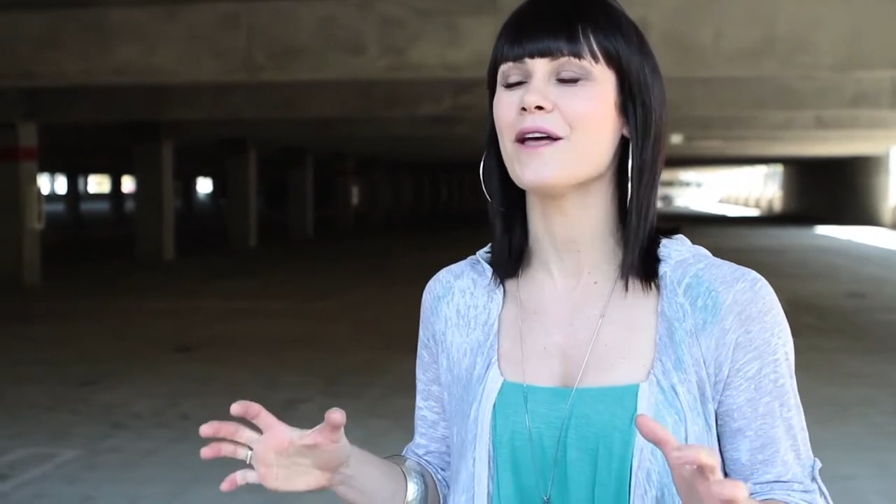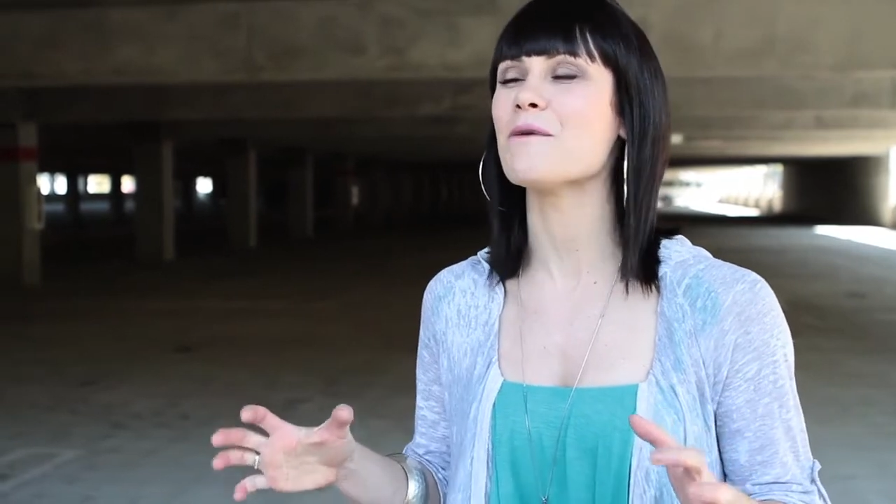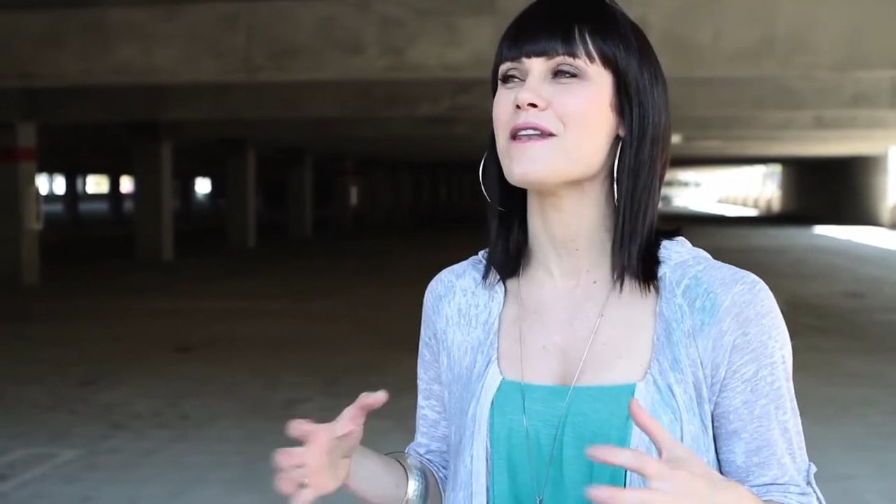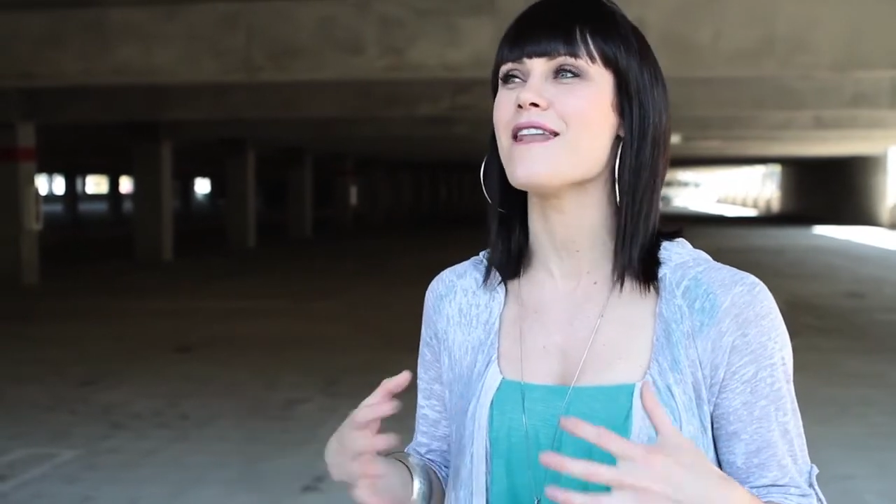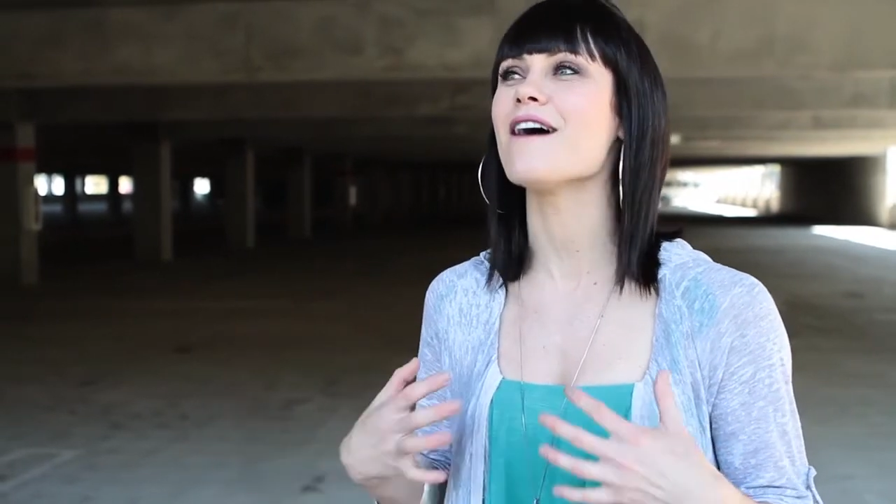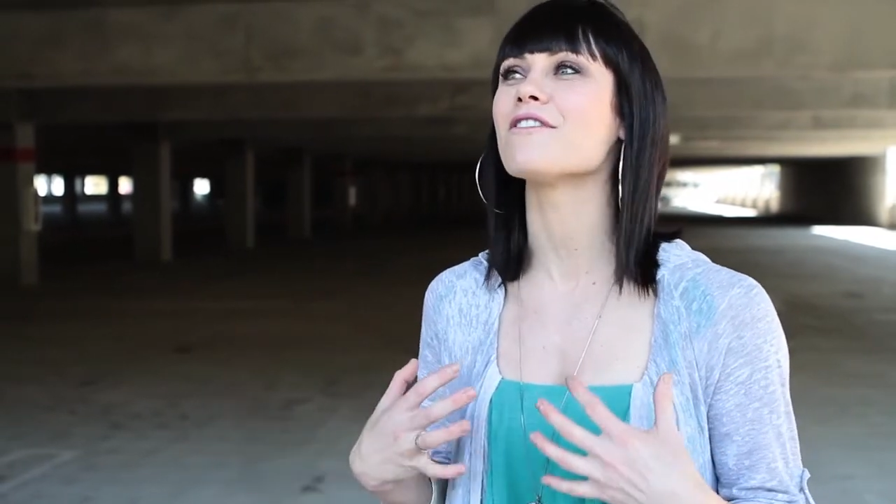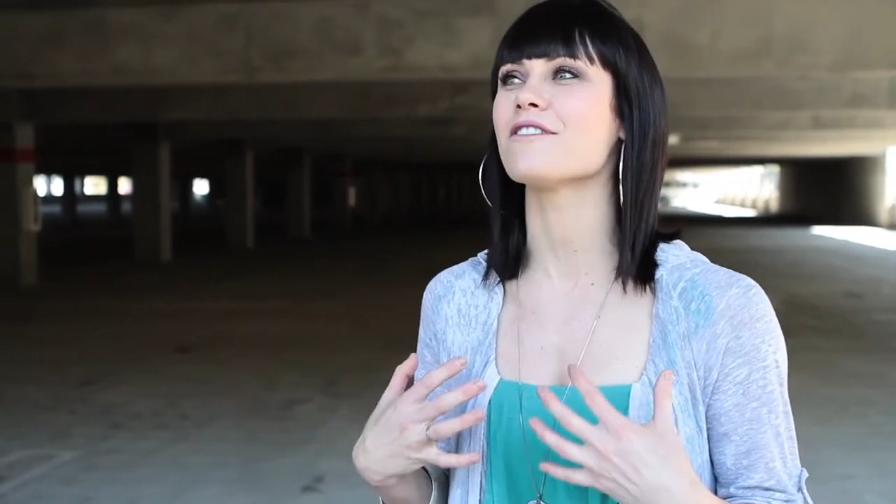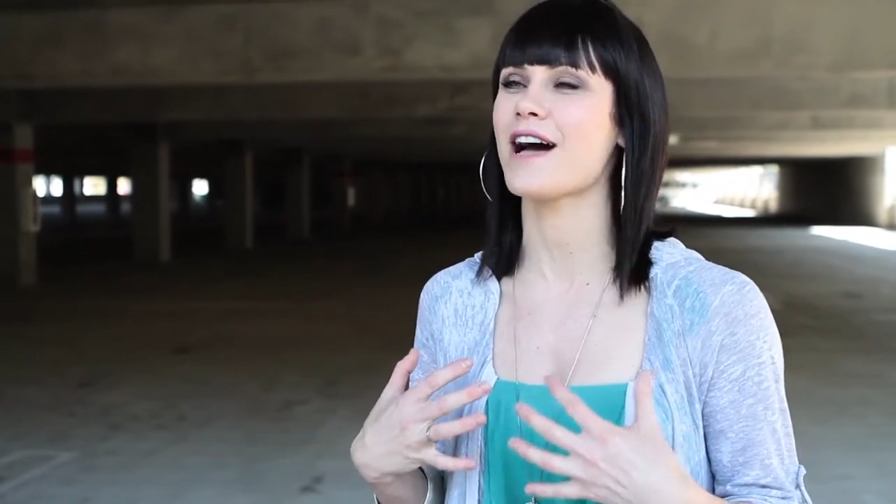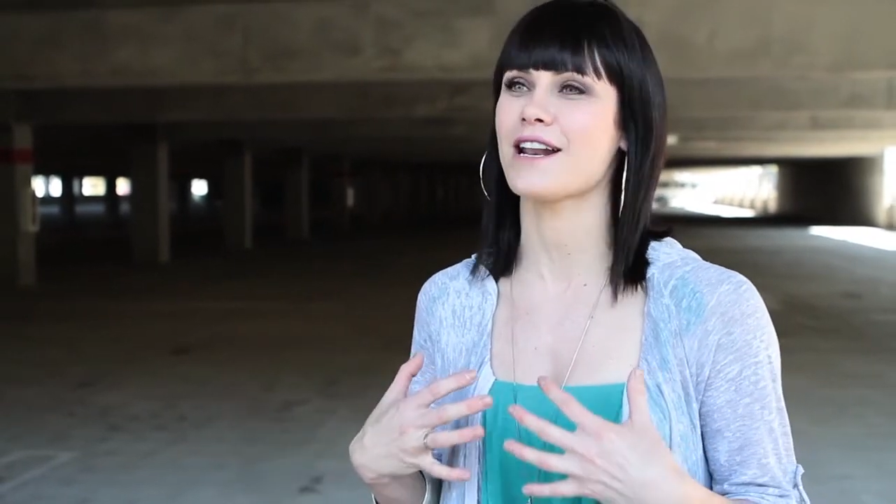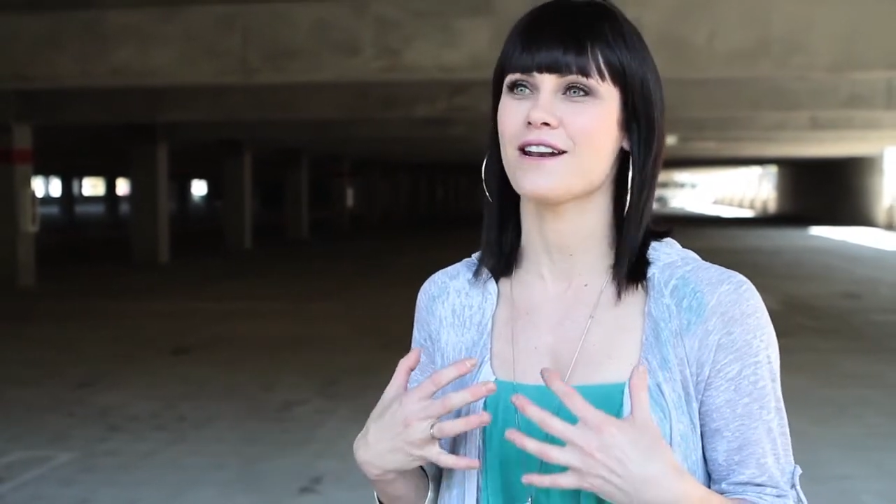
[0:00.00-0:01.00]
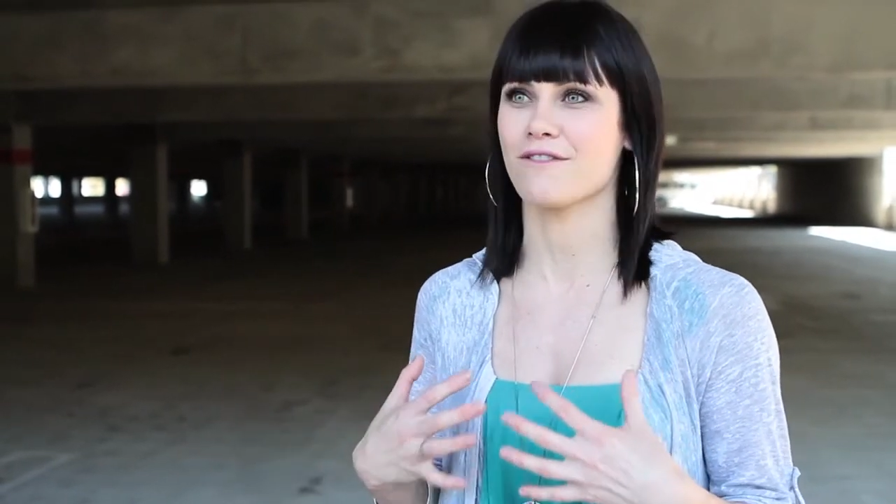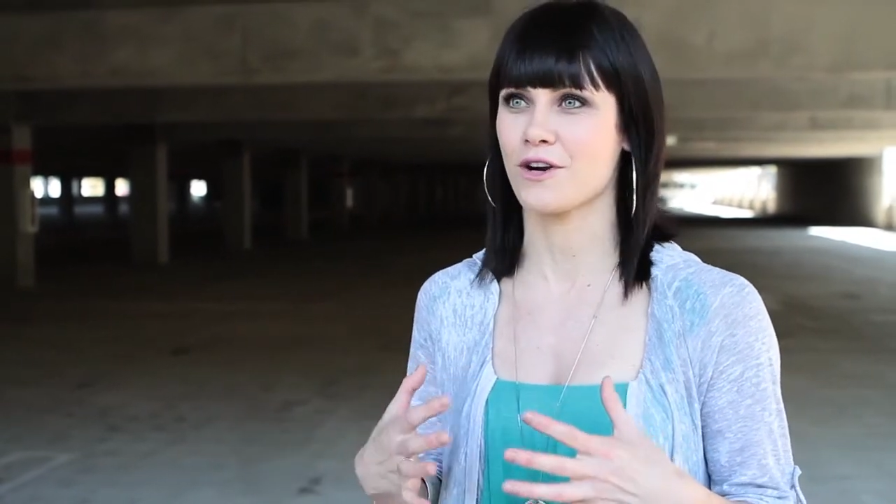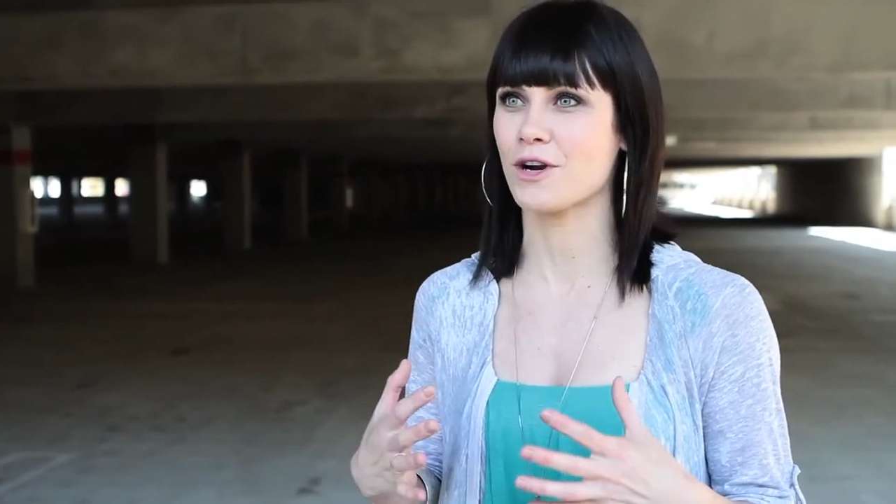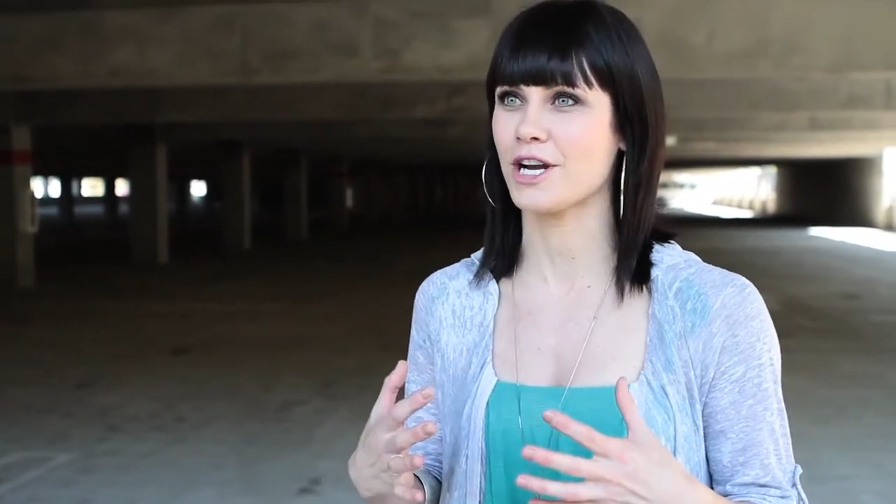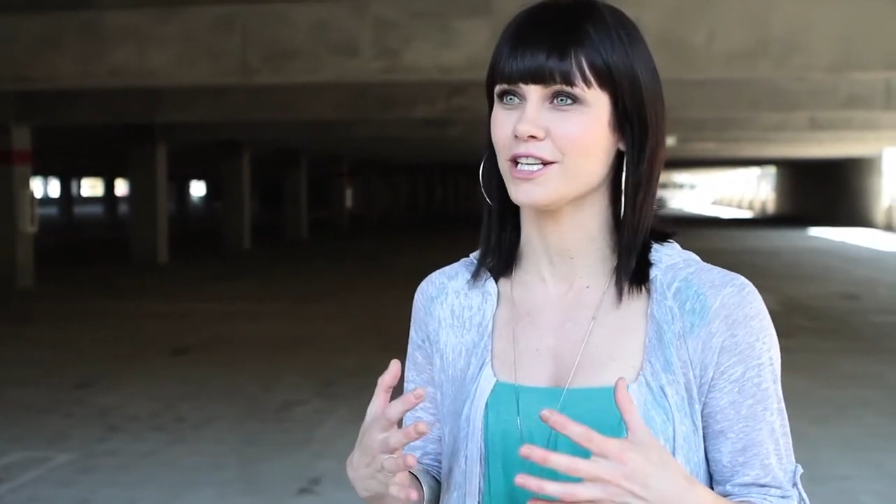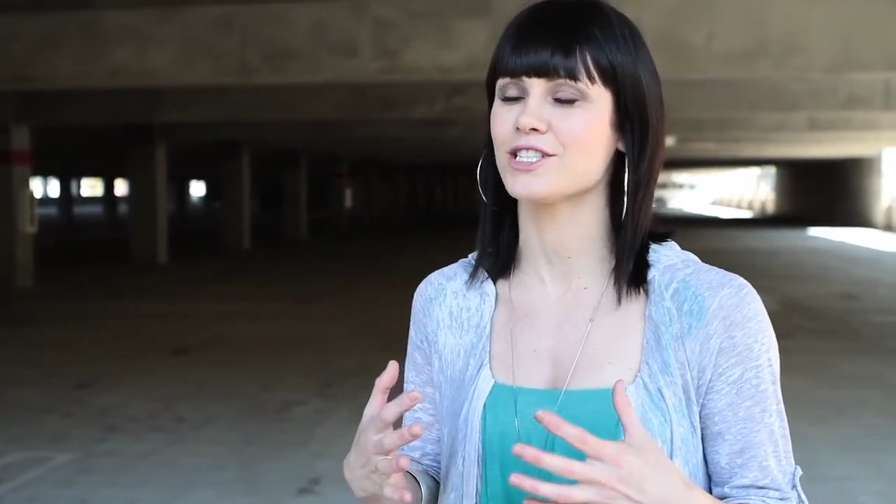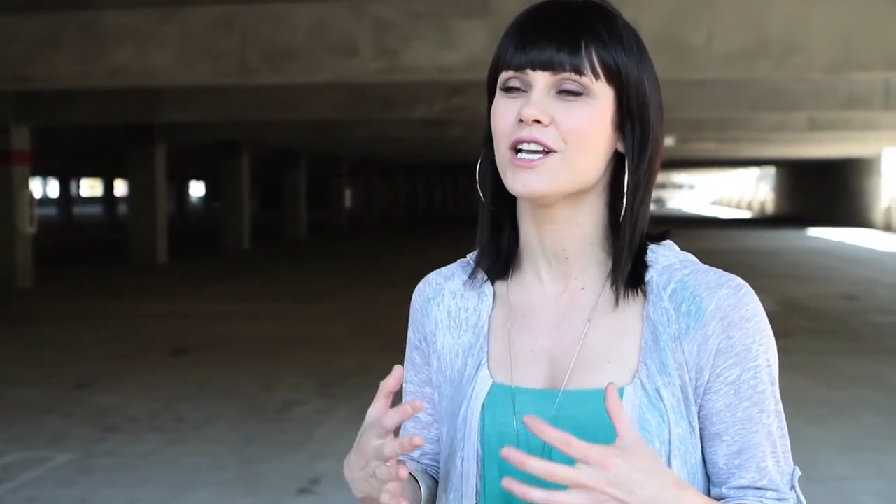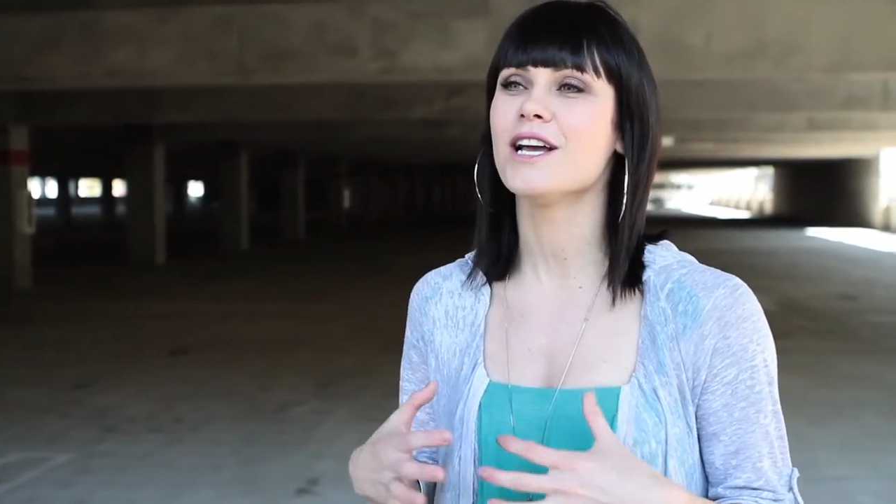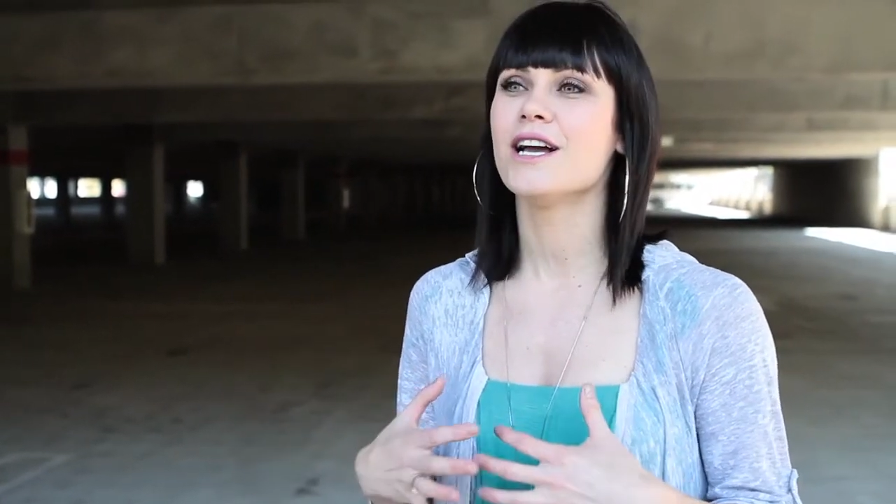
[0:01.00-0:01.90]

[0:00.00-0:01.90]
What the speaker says: I would never have had enough courage